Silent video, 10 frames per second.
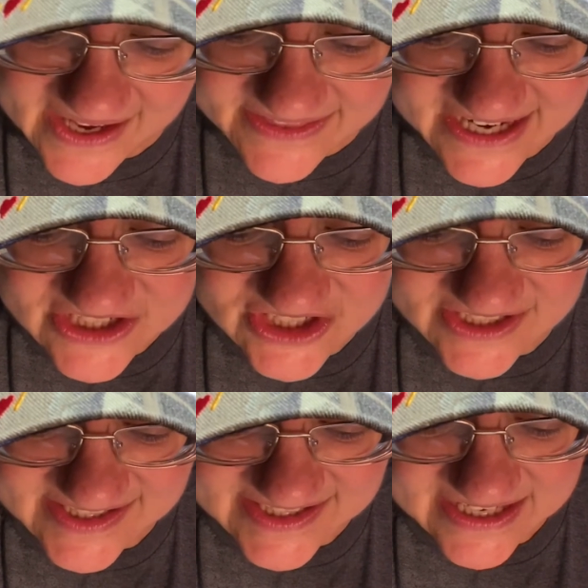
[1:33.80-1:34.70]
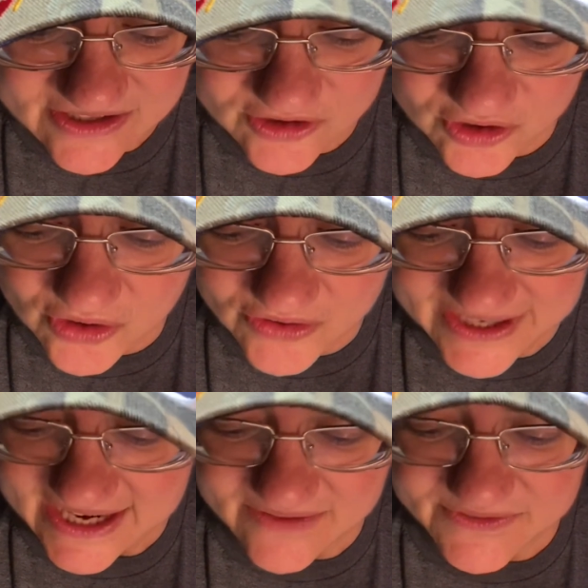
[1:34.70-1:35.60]
They shall see the
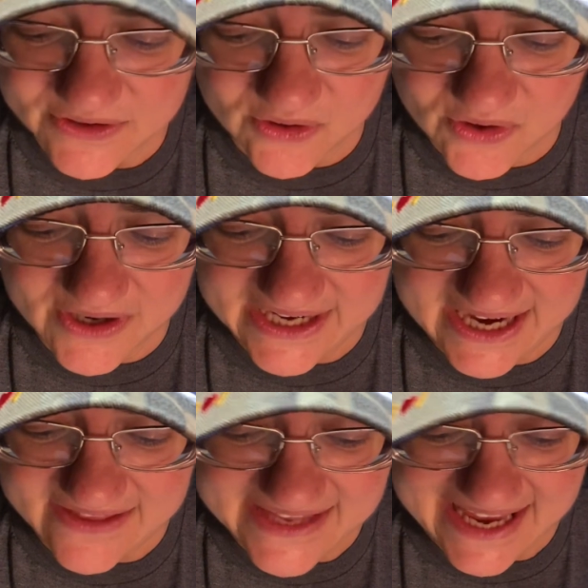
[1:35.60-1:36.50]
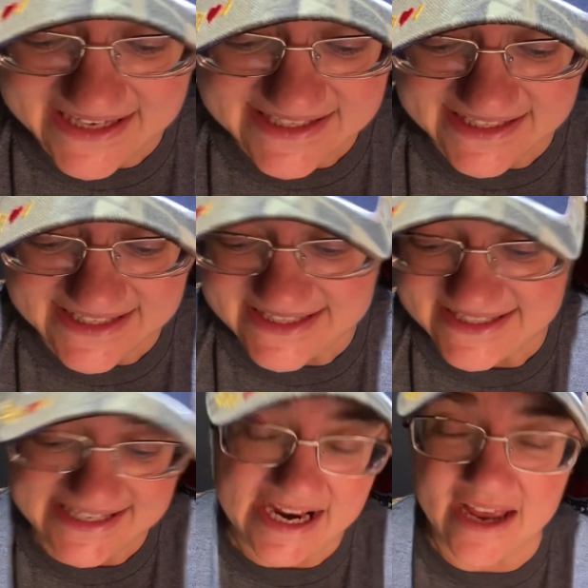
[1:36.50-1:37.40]
glory of the Lord and the
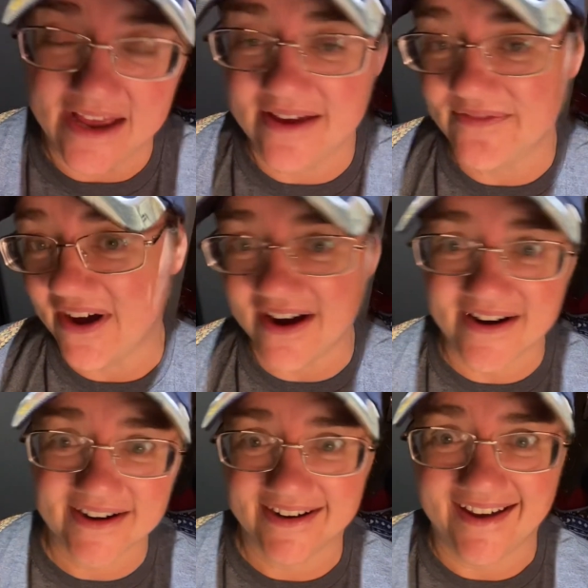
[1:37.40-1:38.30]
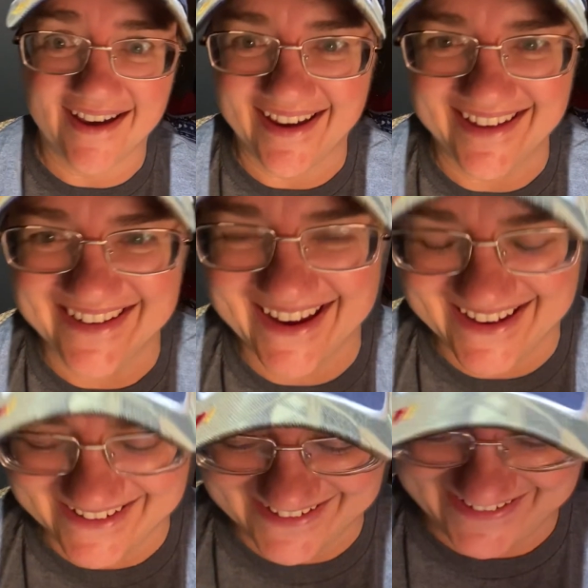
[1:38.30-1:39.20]
excellency of our God.
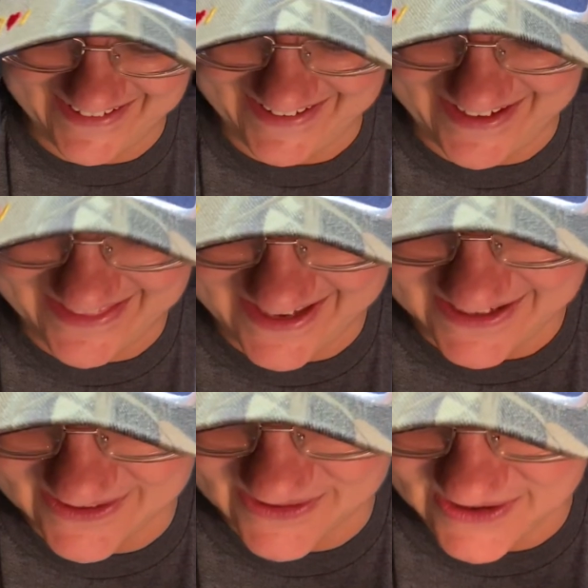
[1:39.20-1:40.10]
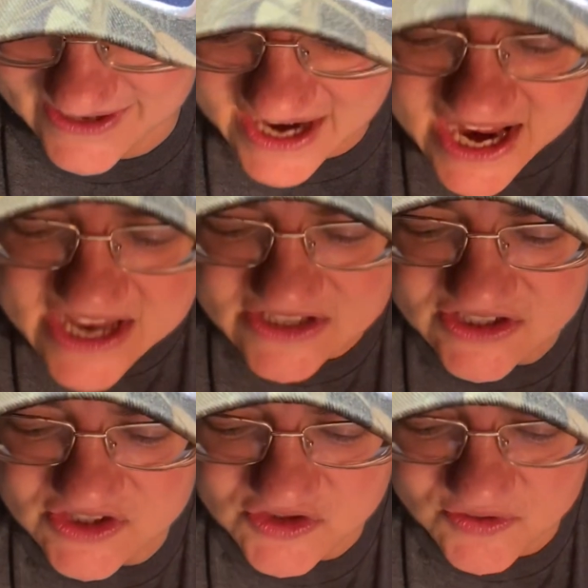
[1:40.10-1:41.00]
Hallelujah. Thank you, Lord.
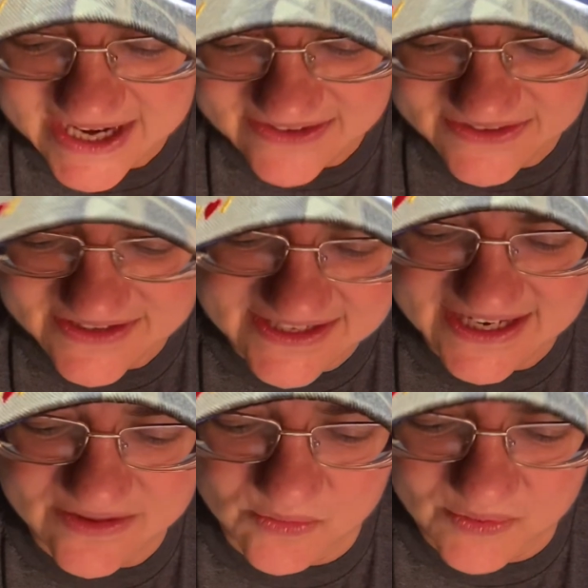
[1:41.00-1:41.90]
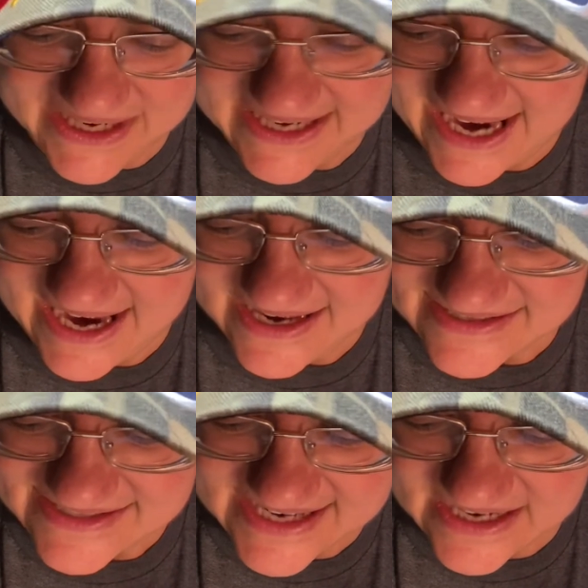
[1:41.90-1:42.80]
Strengthen ye the weak
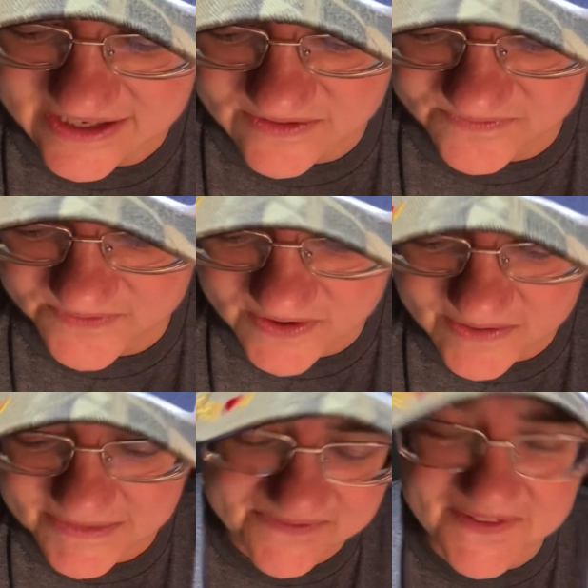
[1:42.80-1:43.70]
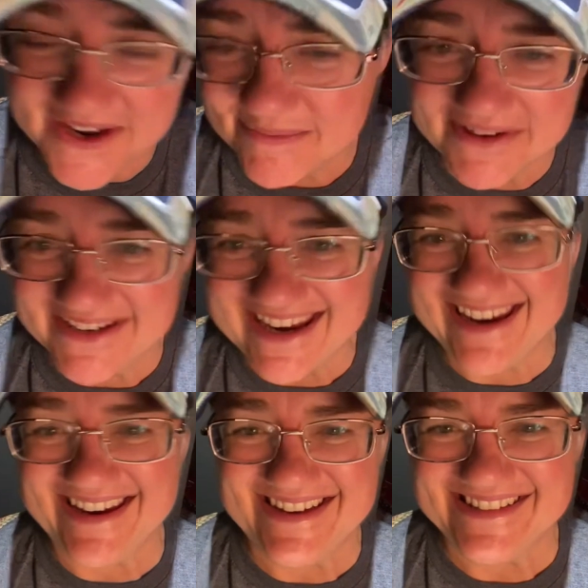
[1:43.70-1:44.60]
hands and confirm the feeble
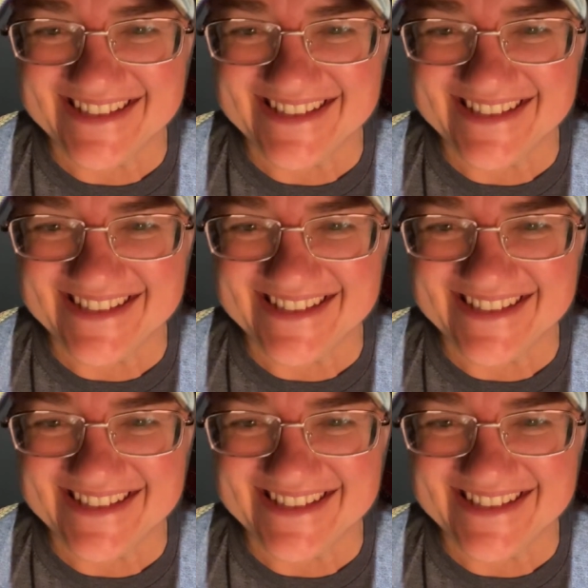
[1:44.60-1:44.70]
knees.